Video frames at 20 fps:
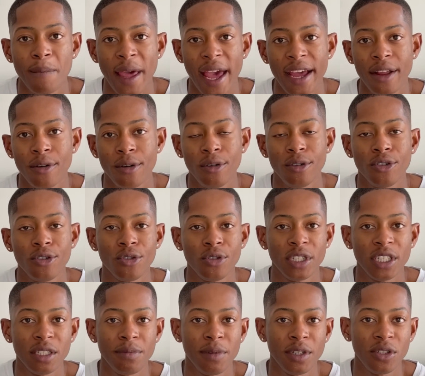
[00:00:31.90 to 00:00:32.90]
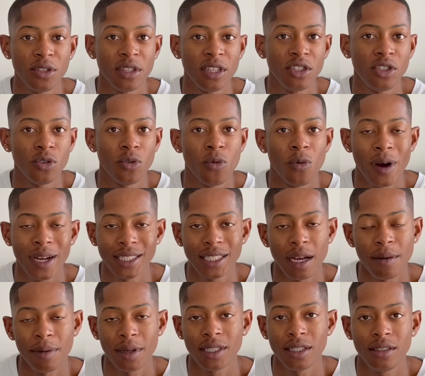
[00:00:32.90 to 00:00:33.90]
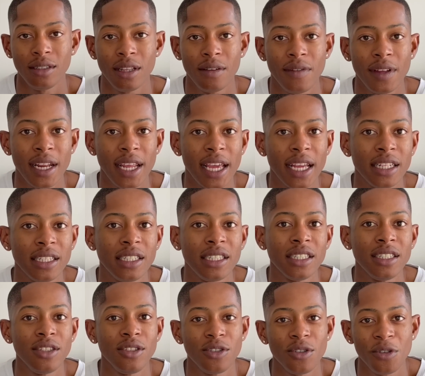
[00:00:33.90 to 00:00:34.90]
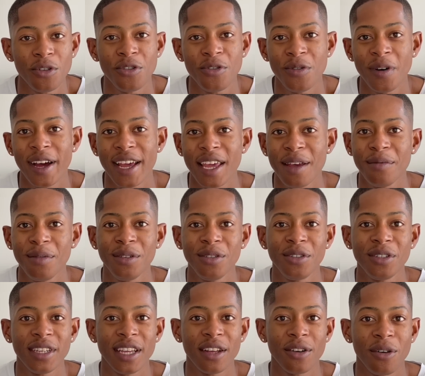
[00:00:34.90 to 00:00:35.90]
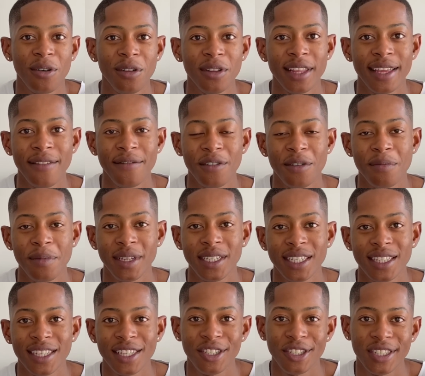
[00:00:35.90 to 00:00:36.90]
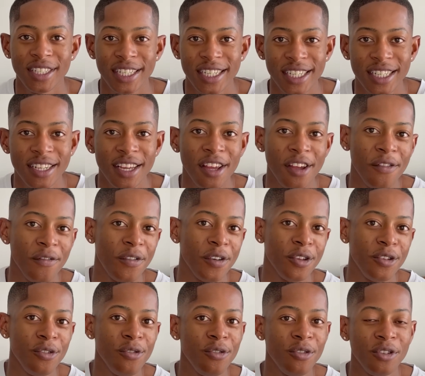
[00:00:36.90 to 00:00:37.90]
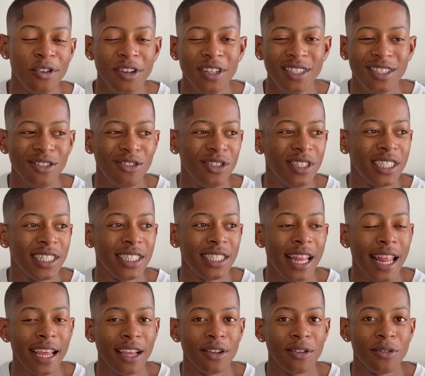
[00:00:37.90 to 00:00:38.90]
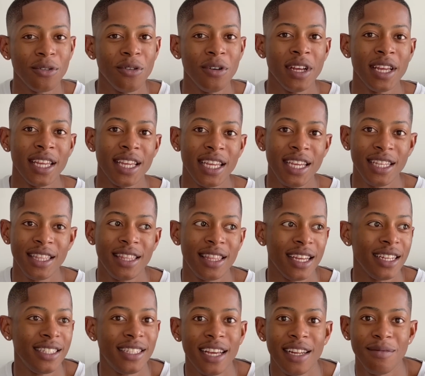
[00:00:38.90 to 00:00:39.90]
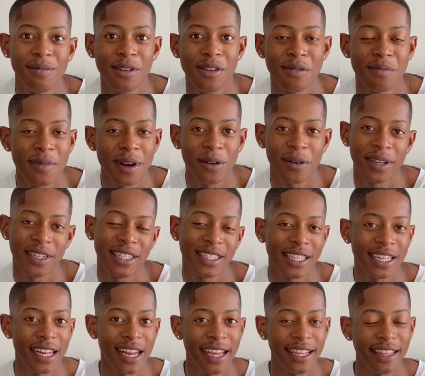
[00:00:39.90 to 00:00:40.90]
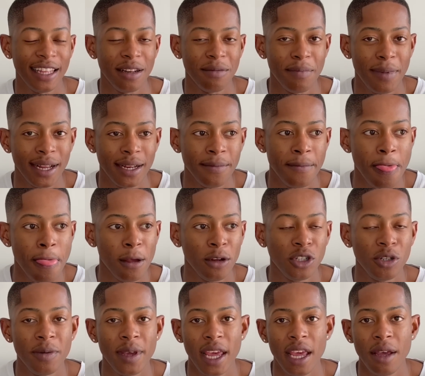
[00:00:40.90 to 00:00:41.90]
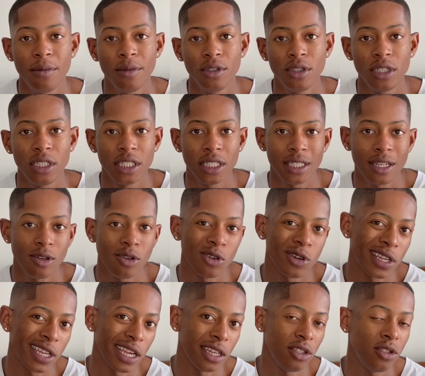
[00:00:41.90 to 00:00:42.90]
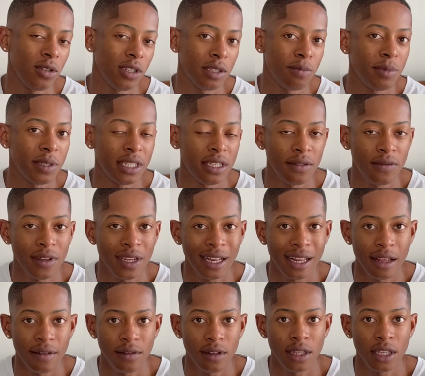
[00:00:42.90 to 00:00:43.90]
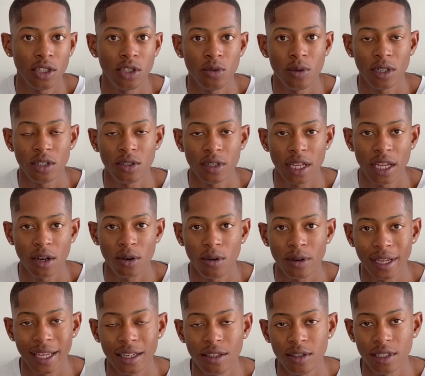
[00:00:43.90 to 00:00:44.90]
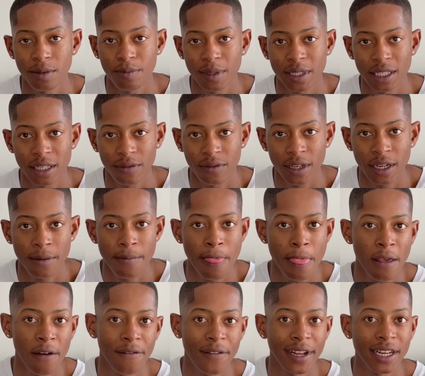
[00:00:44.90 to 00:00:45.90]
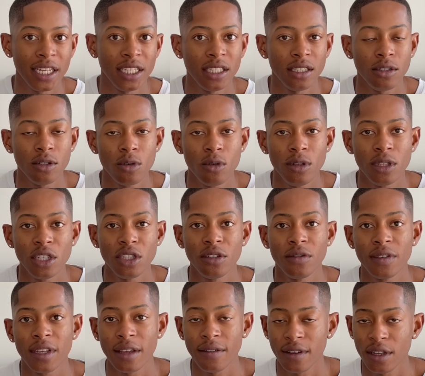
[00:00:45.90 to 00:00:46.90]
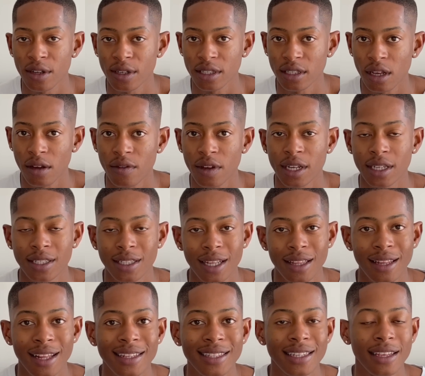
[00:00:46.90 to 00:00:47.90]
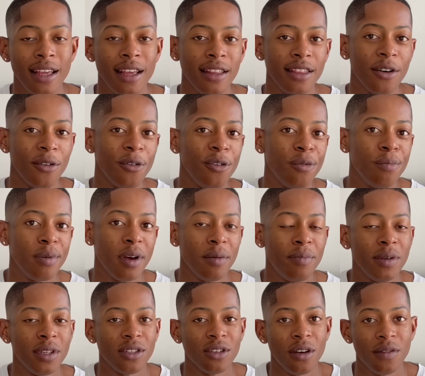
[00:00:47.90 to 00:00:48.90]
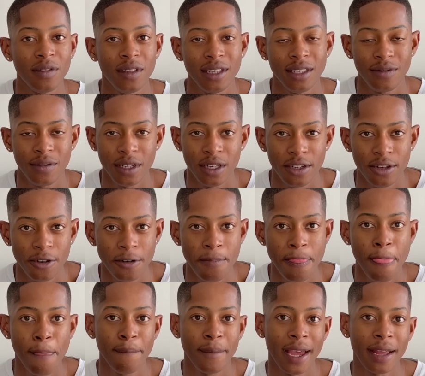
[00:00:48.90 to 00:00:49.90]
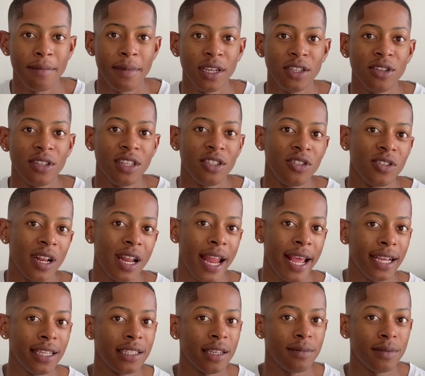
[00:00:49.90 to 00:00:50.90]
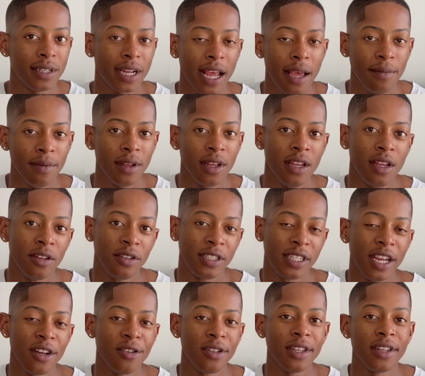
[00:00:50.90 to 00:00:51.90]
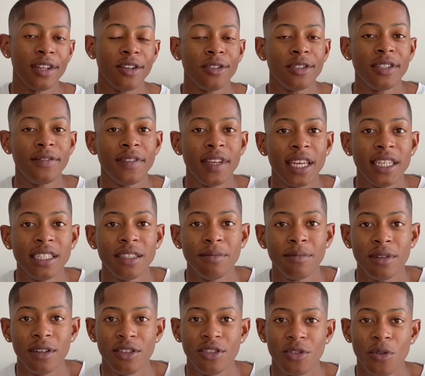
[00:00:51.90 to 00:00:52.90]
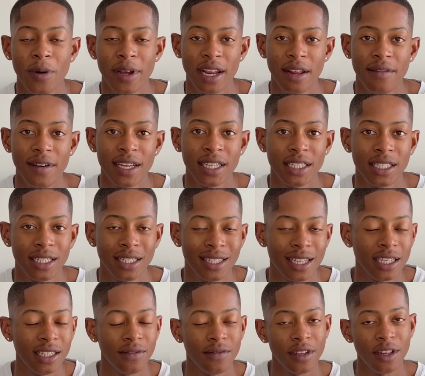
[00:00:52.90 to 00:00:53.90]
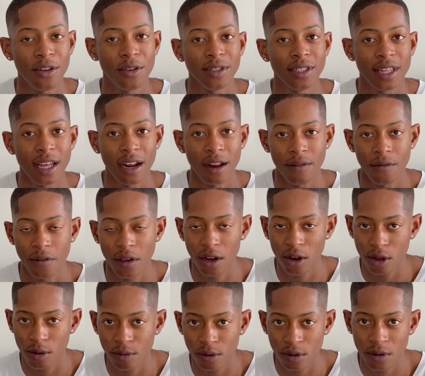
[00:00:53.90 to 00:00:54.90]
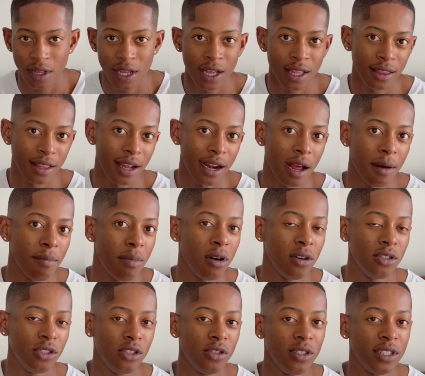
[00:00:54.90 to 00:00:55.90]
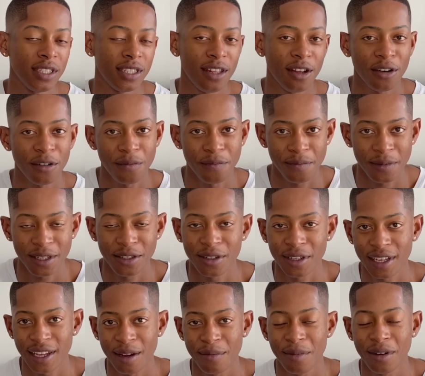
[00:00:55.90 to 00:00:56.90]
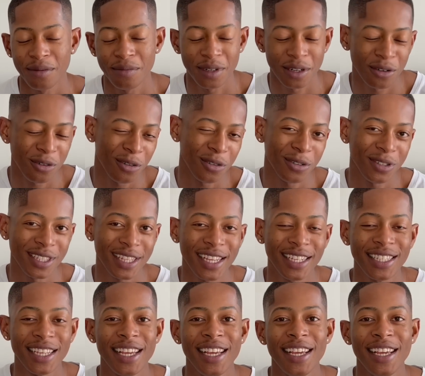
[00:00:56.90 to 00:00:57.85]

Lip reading: And also just make sure that you watch up until the very end, just so you are able to get all the information that you need for you, not to just hit that 10 million mark or anything like that, but to be able to just get to a specific level that you want to get, or get to a specific financial goal that you've given yourself. You understand? That's the whole purpose of this video. And make sure that you like, subscribe, turn on the notification bell, so whenever I share such videos that are valuable, that are about you instead of me talking about me and all those things,